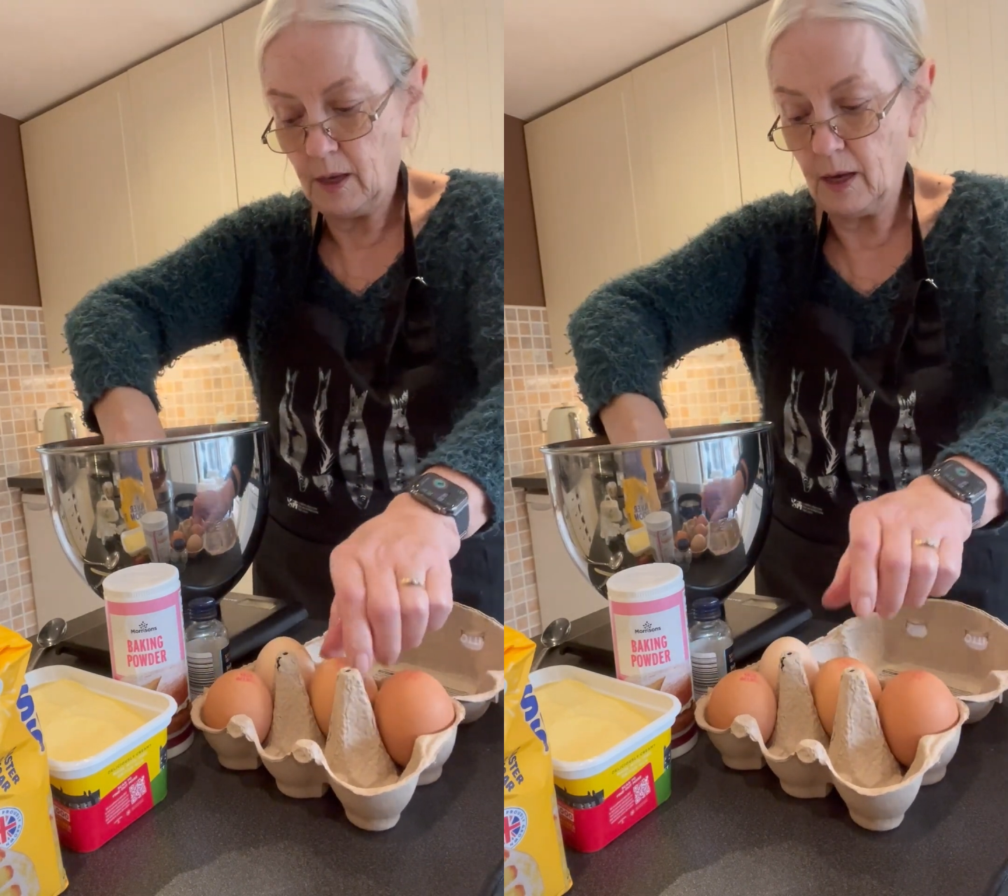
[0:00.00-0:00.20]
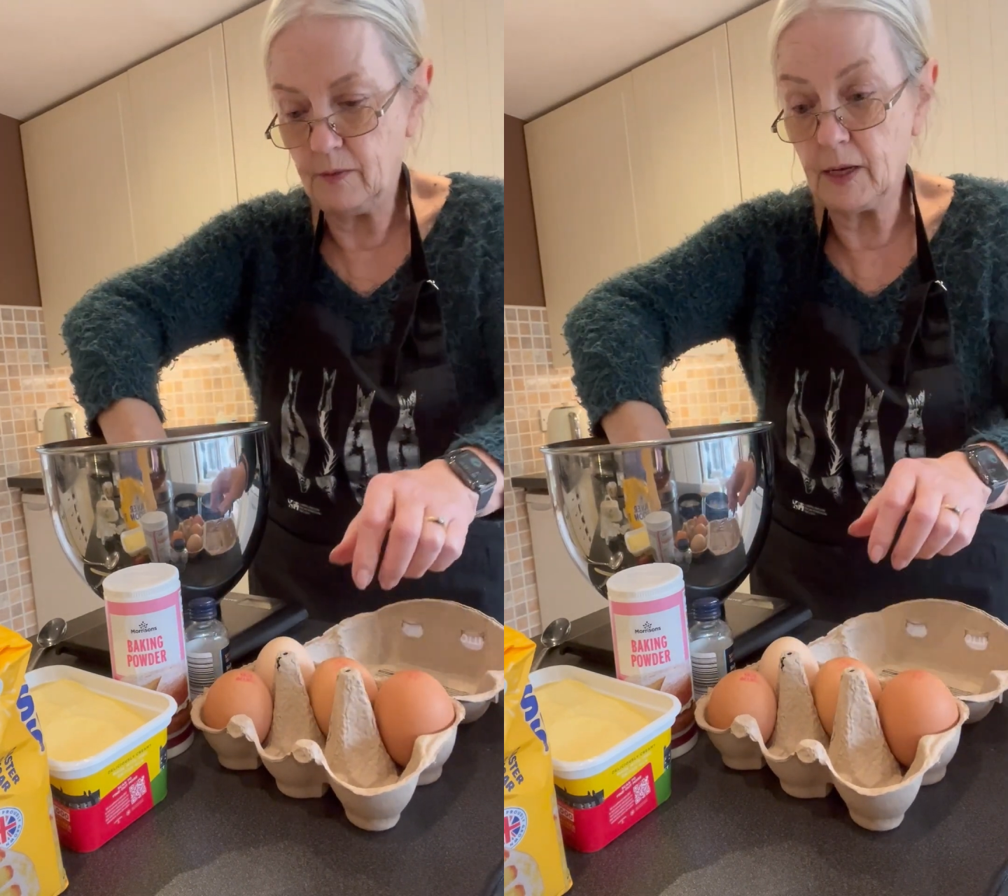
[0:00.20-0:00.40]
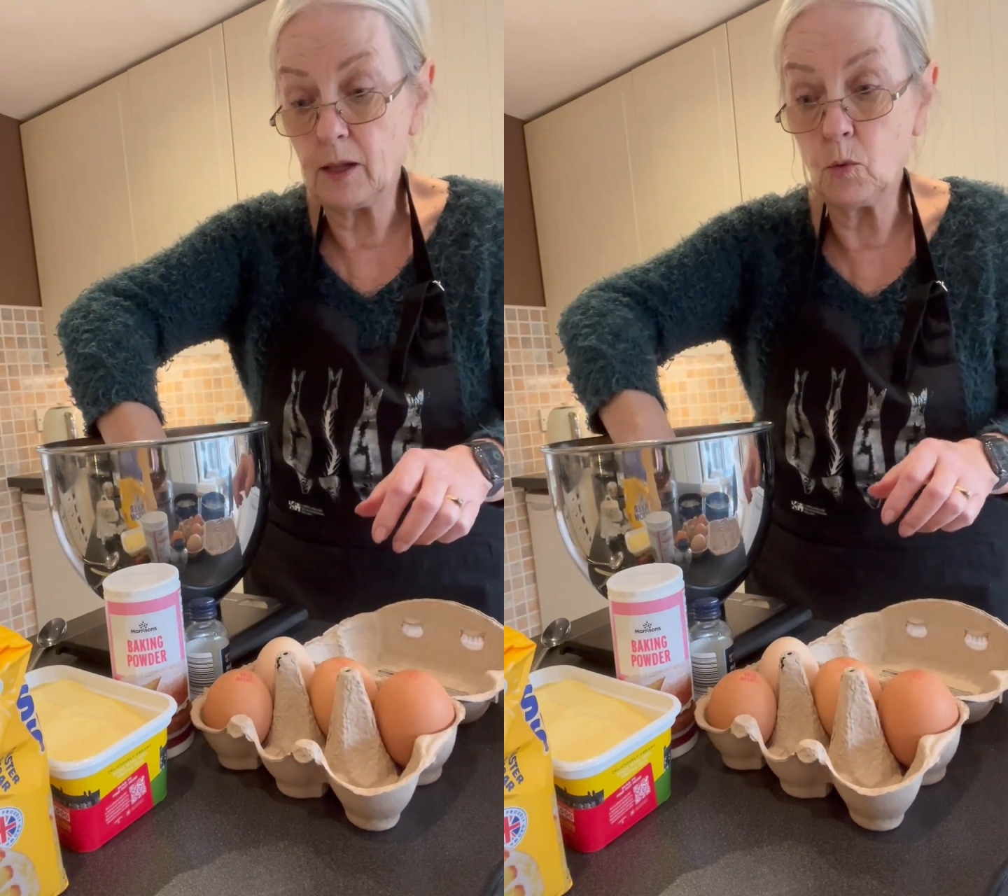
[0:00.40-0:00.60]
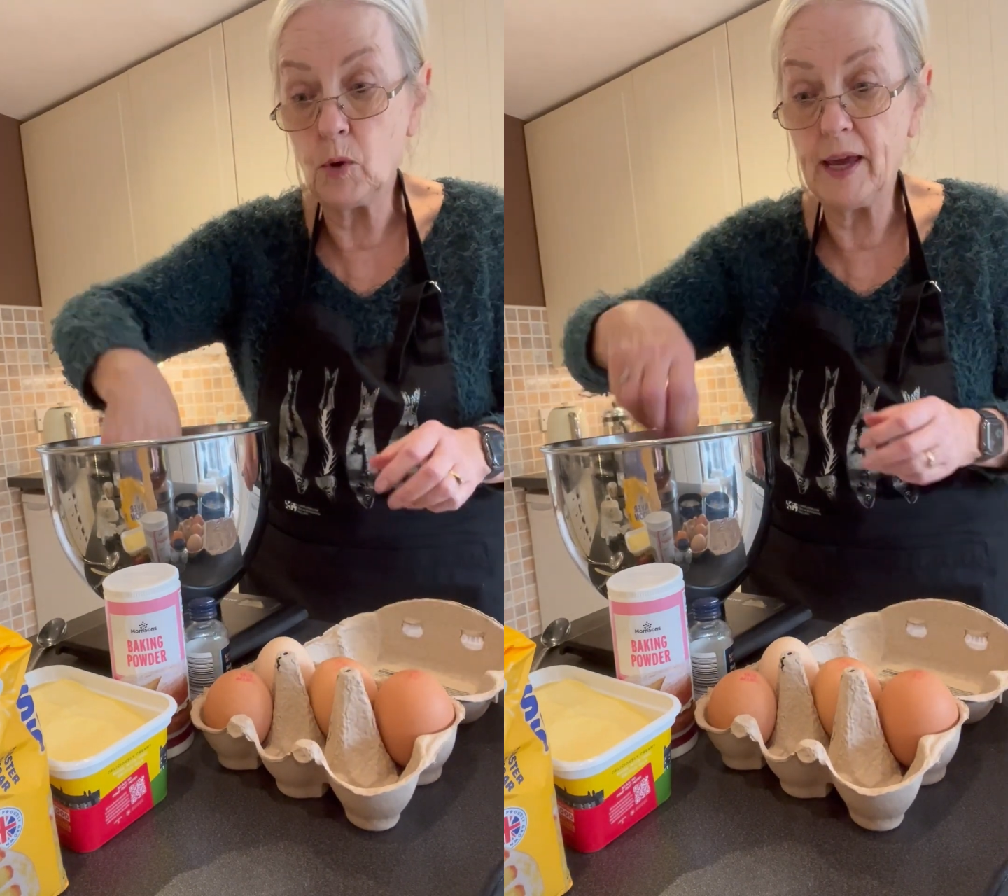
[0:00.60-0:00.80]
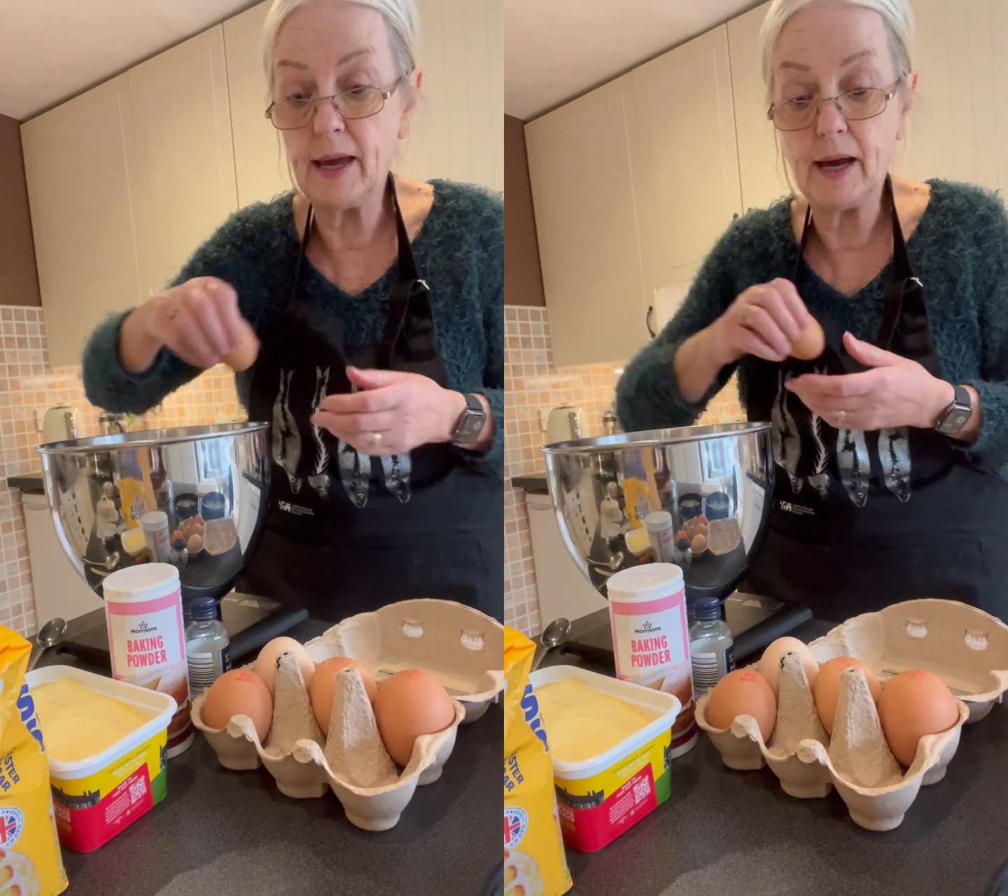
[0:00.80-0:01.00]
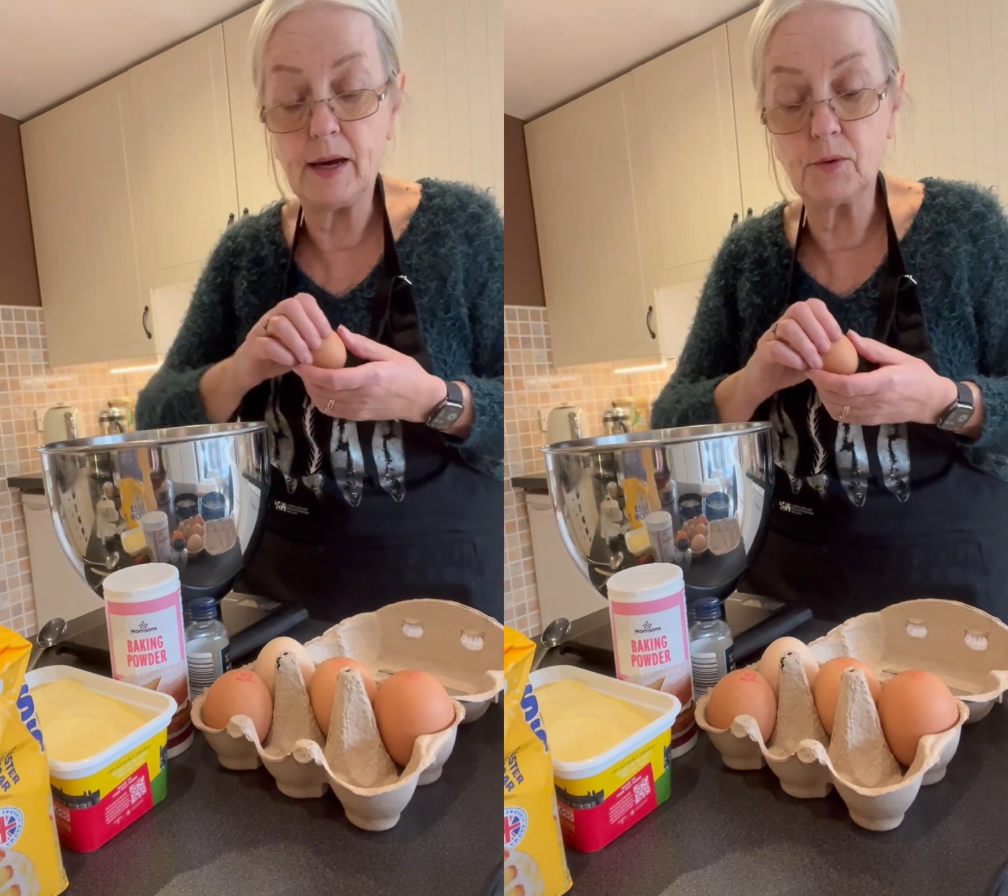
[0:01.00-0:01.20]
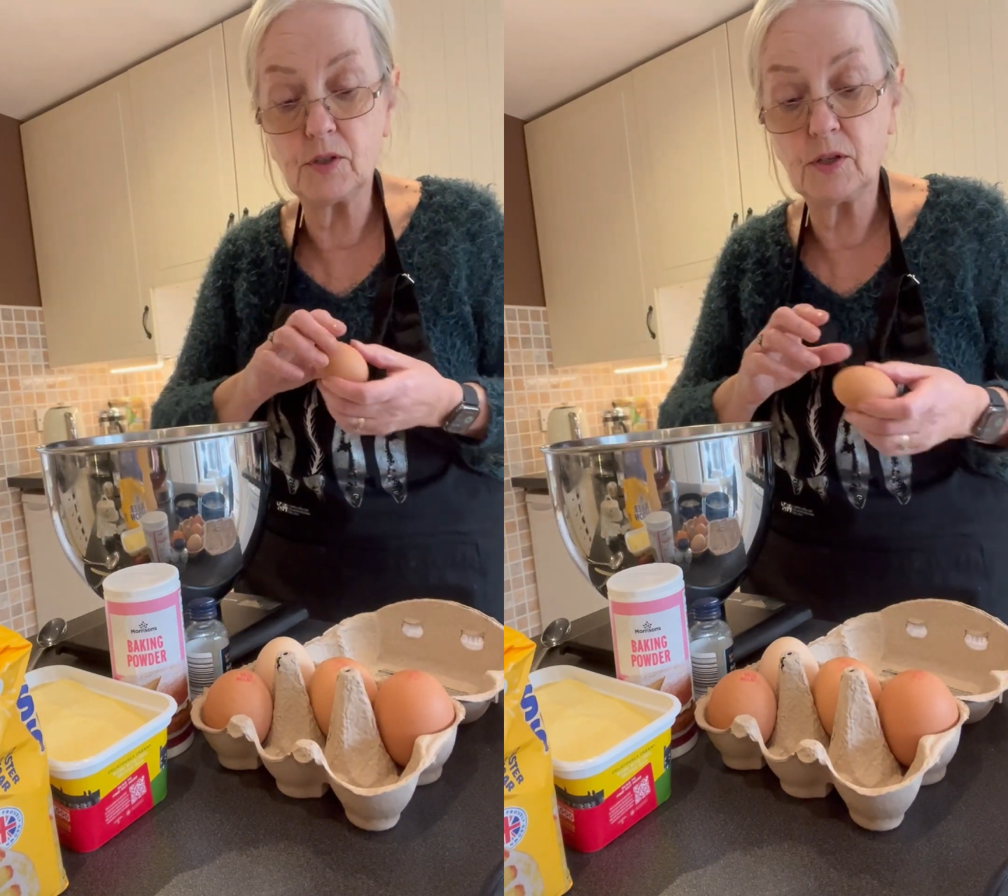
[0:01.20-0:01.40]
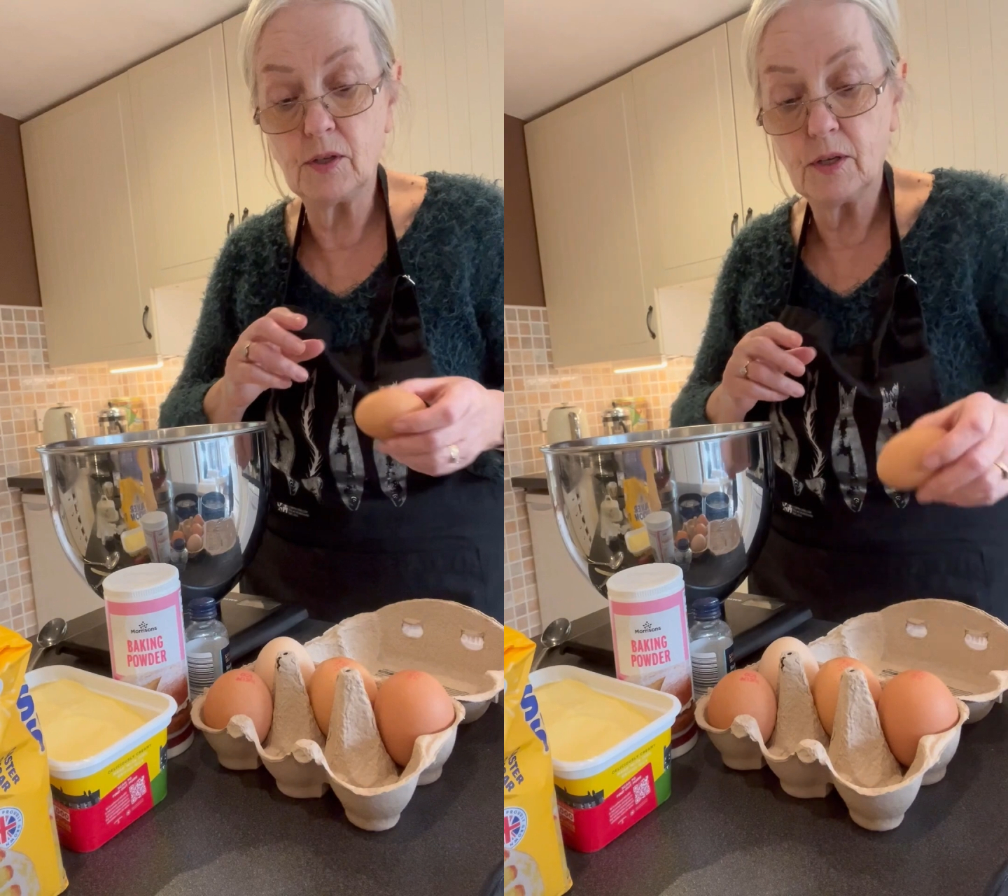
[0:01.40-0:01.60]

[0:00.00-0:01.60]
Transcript: and then I'll weigh out